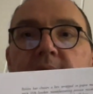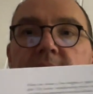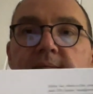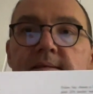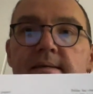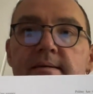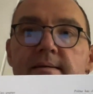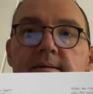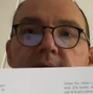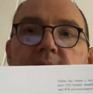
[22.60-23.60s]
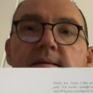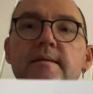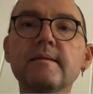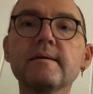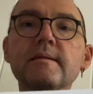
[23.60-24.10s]
has a
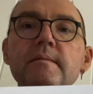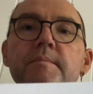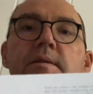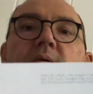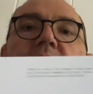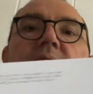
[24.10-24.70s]
little bit of